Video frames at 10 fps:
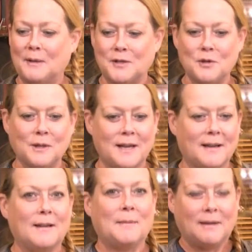But
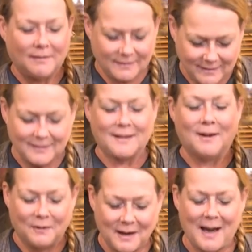Julia,
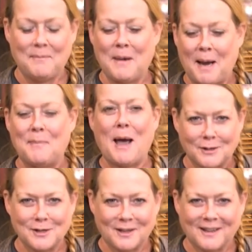I bow
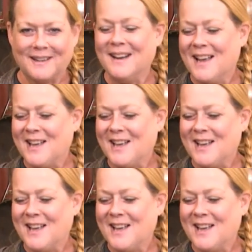to her.